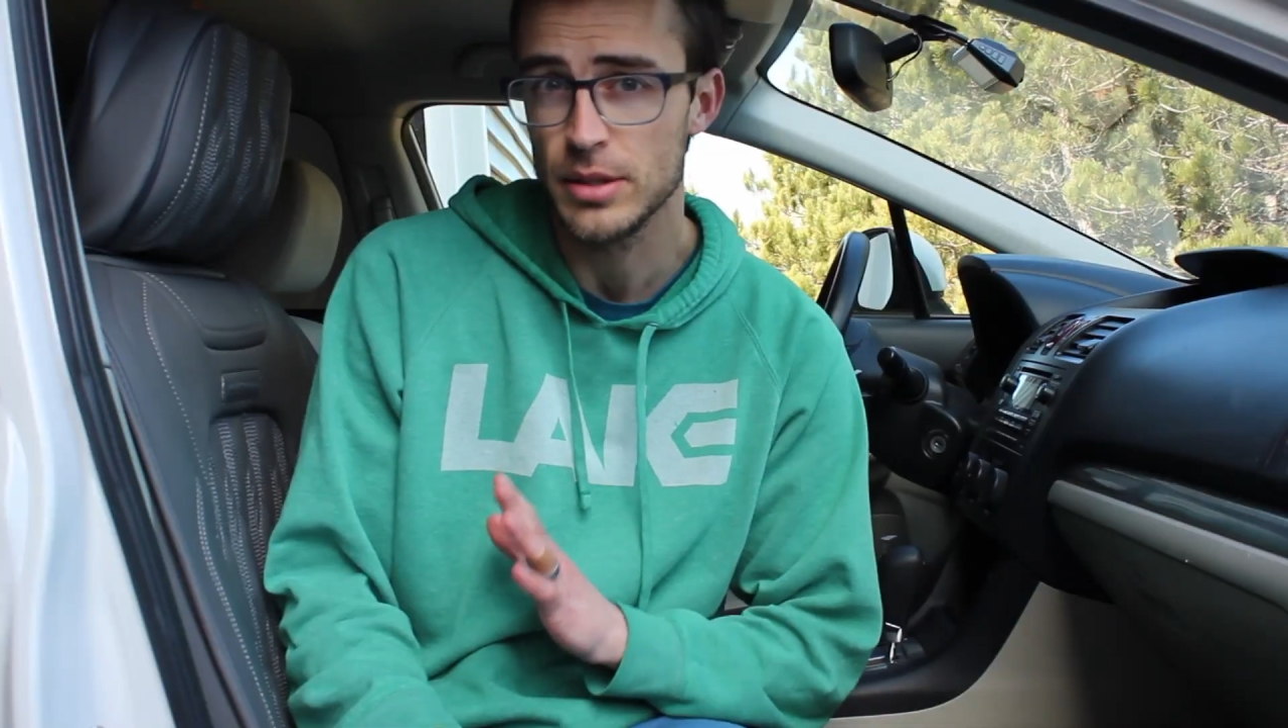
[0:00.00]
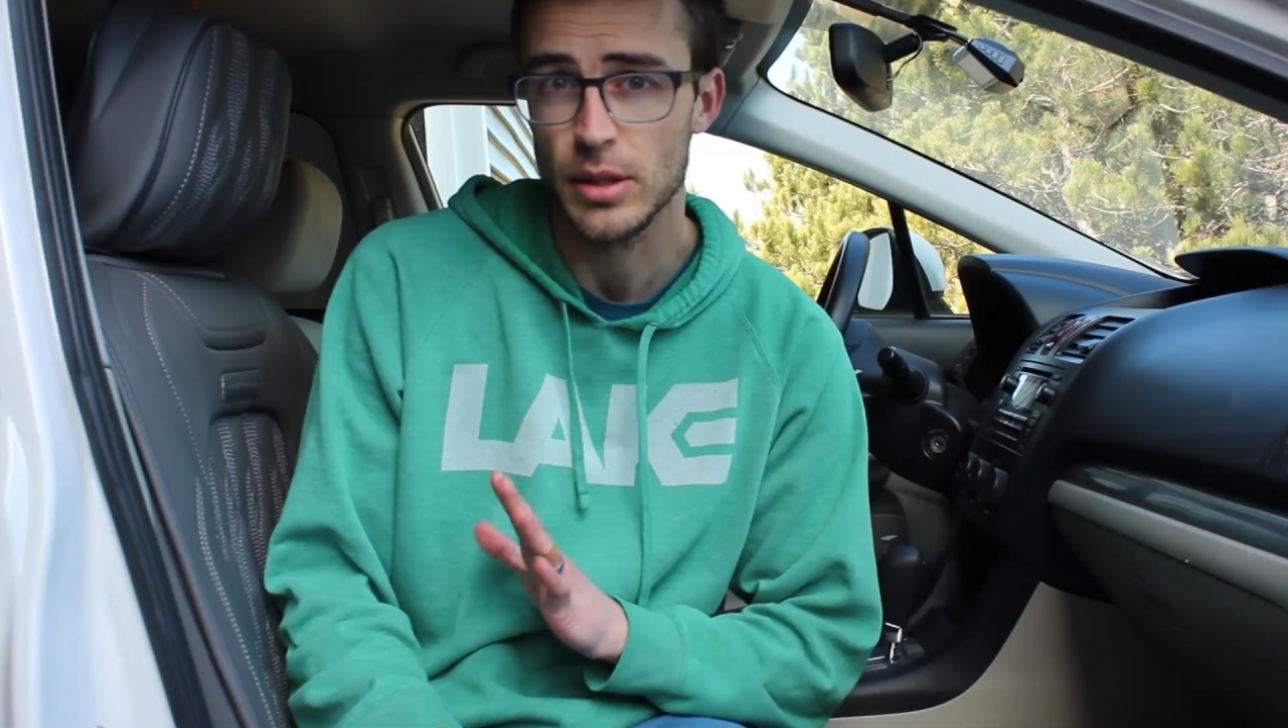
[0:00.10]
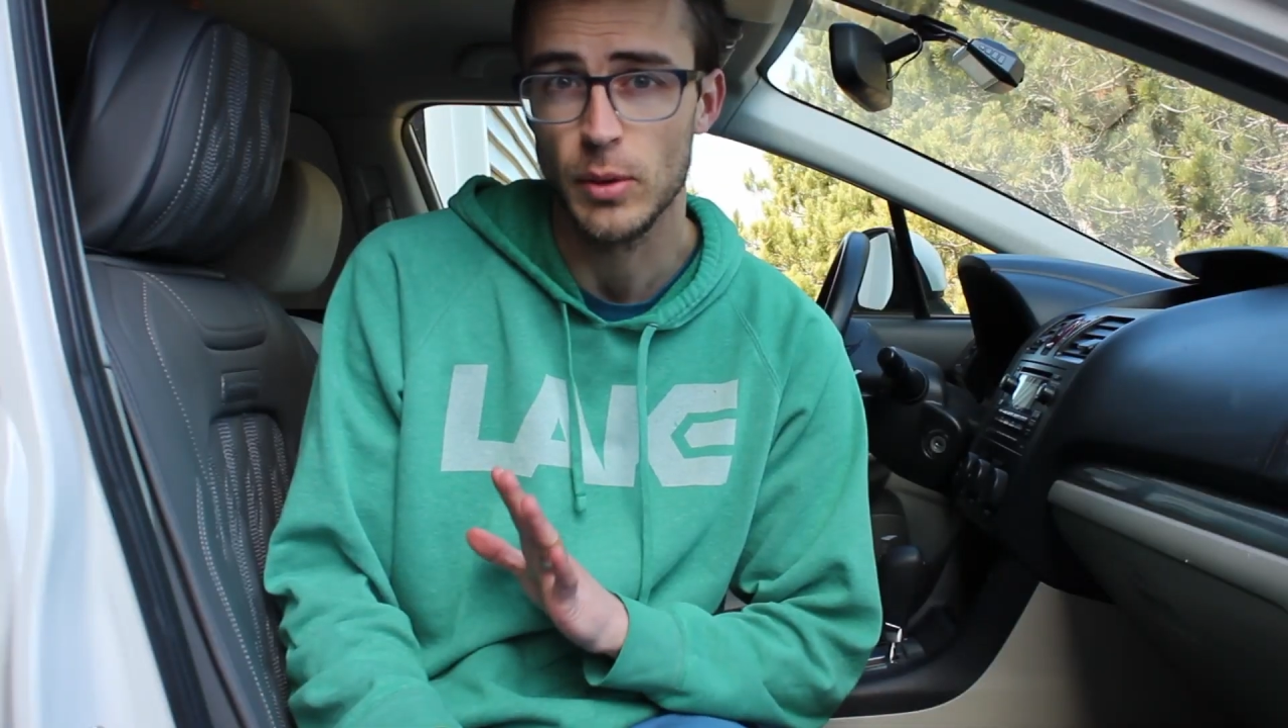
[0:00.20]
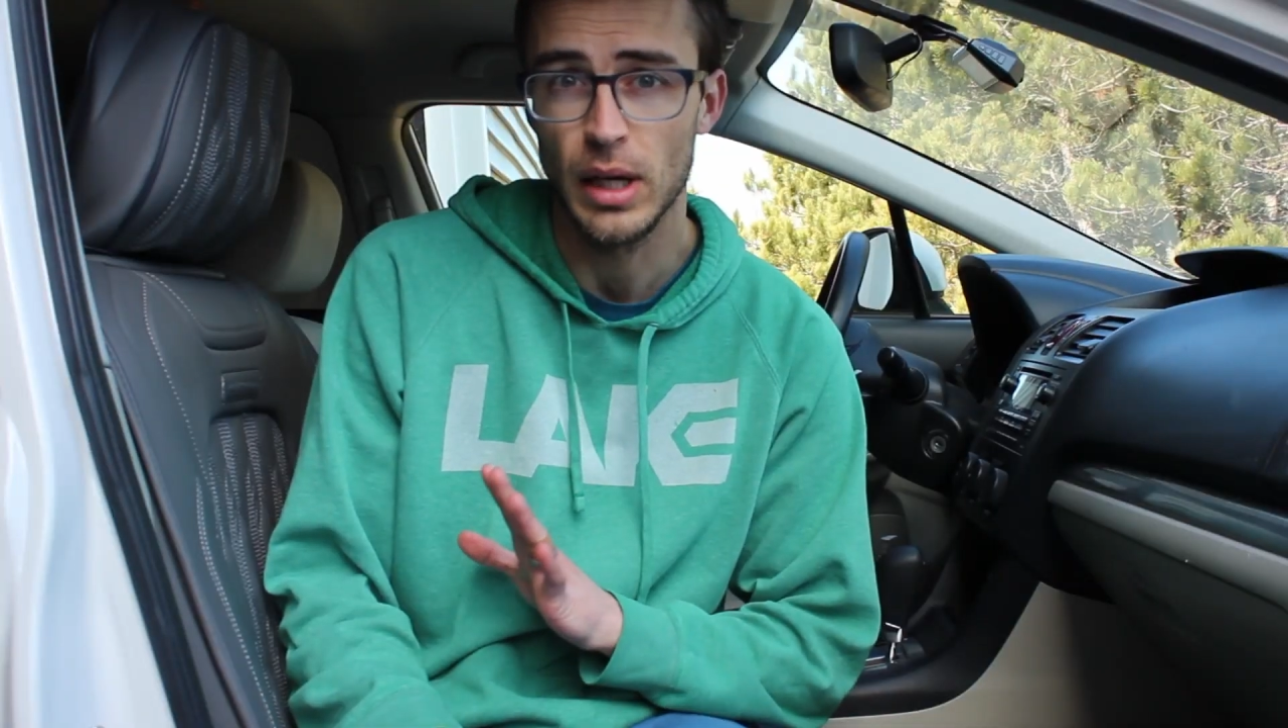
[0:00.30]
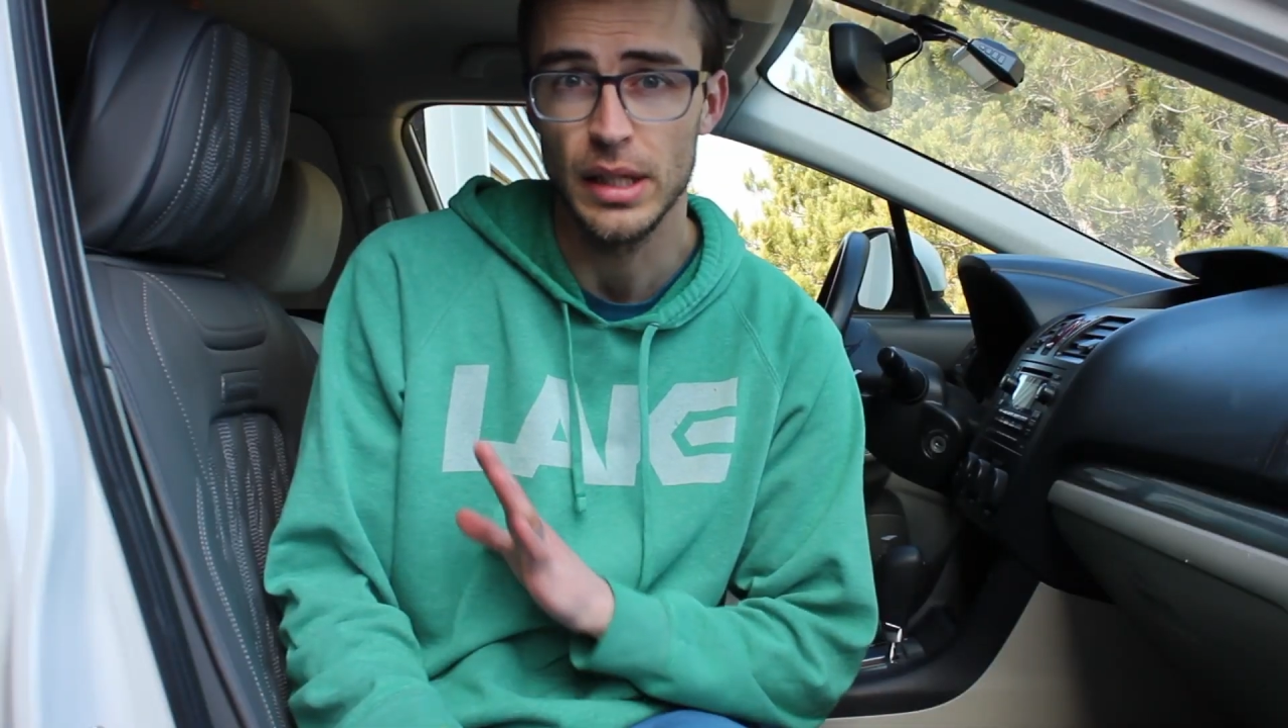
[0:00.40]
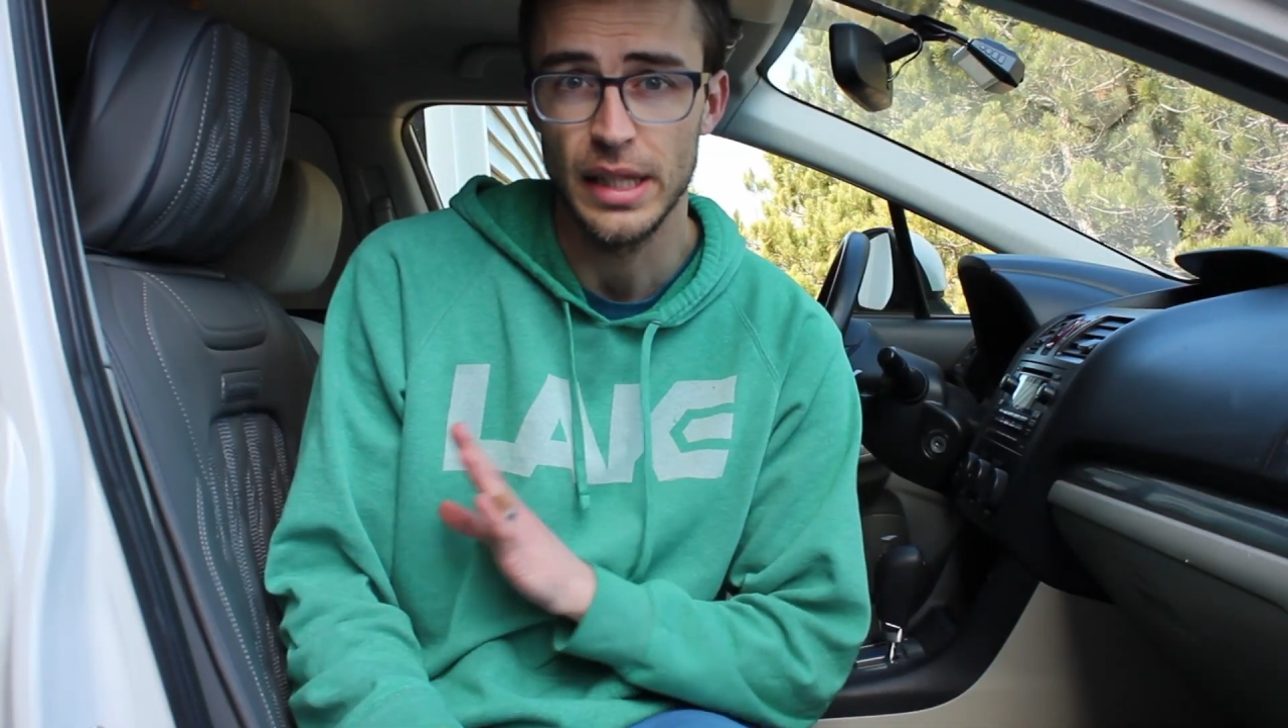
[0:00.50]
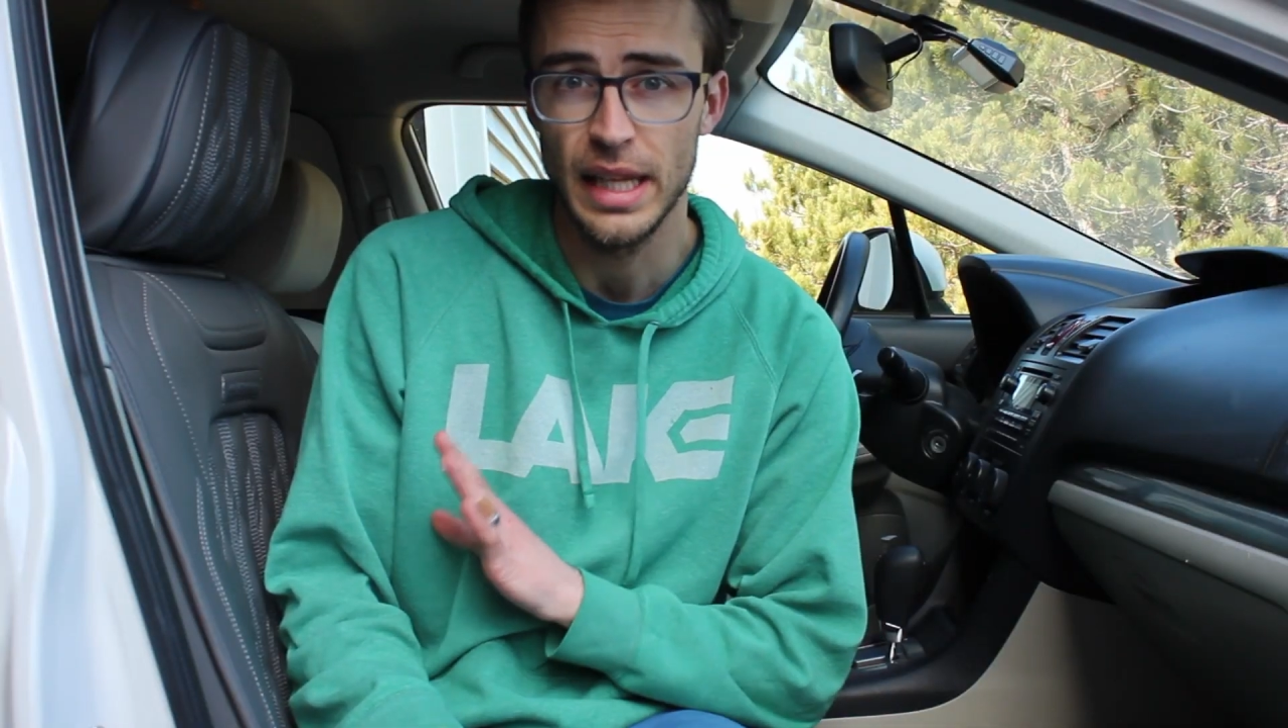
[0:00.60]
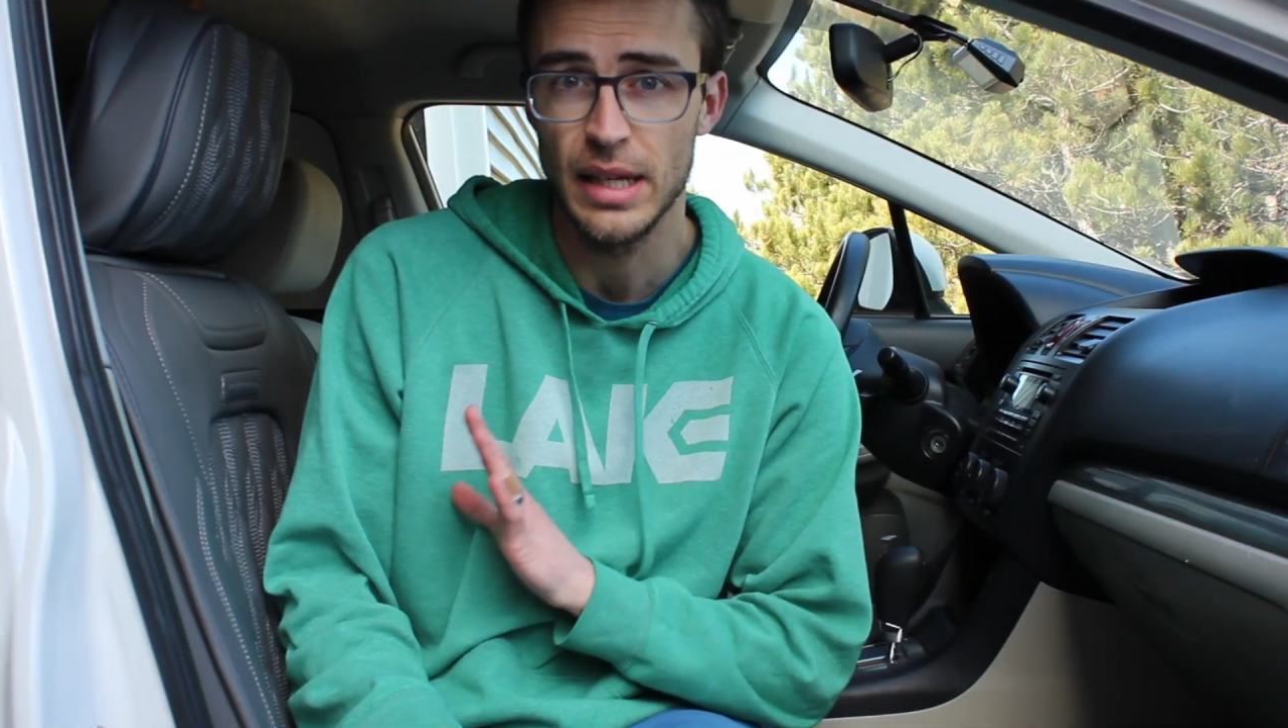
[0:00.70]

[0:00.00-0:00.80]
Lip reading: with the quality.